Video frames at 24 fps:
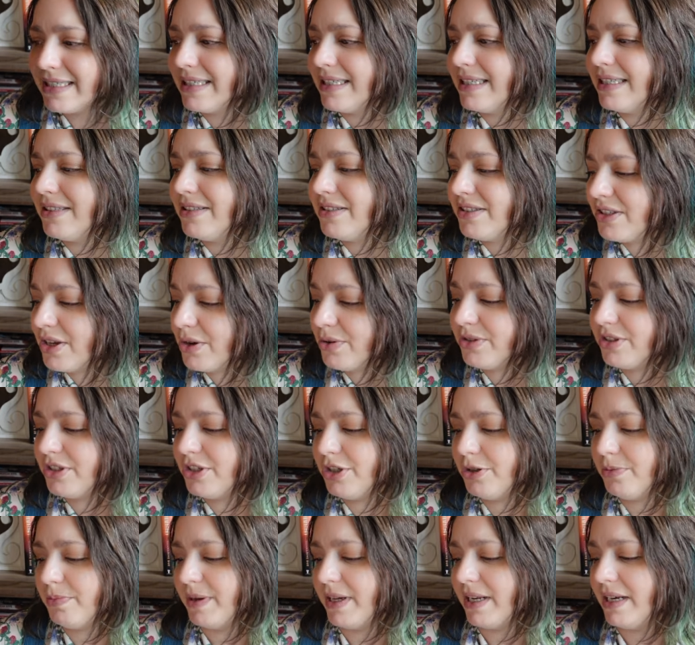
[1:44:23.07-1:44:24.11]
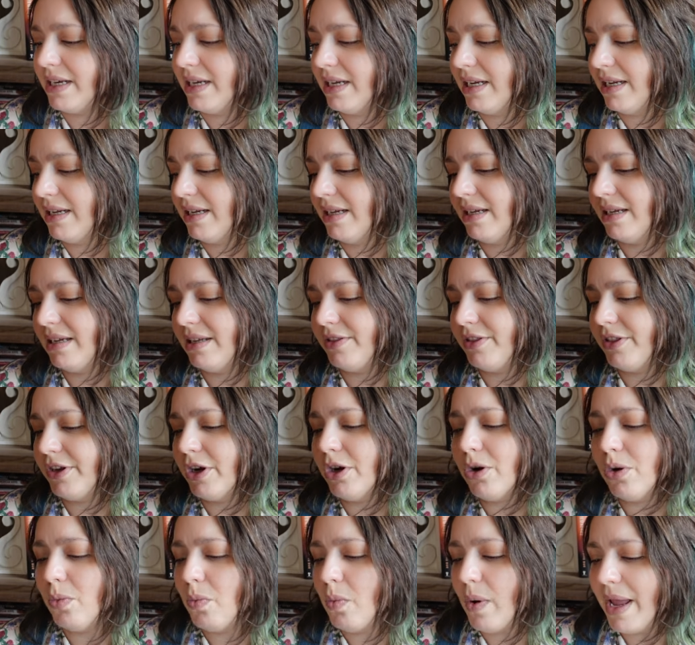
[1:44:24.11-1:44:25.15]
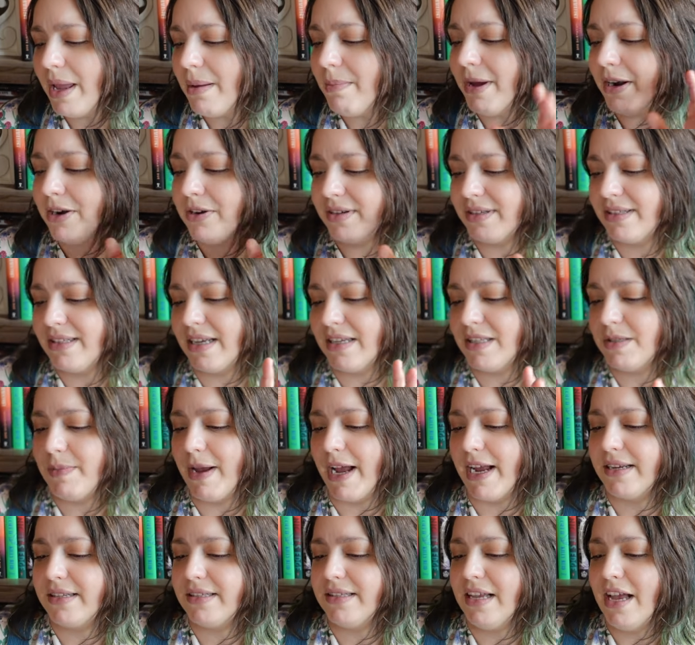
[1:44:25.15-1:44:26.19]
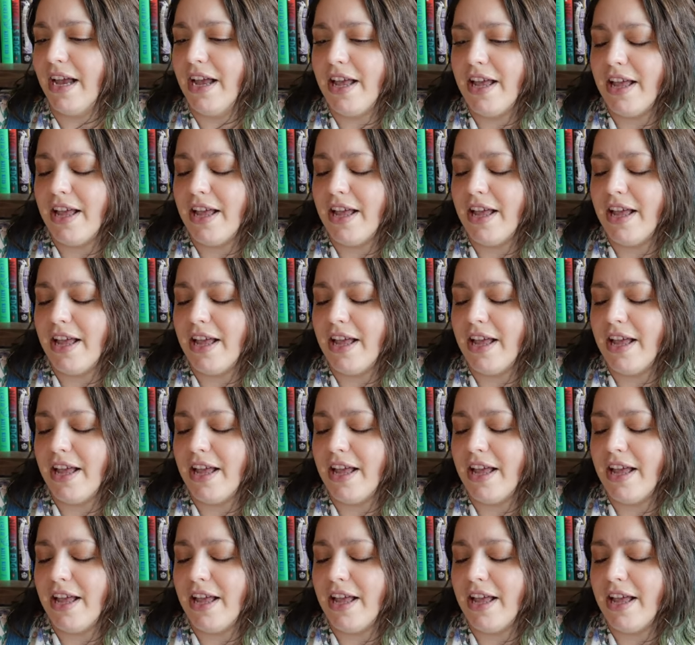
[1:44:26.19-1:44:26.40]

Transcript: It's so stupid. There are way better suspects.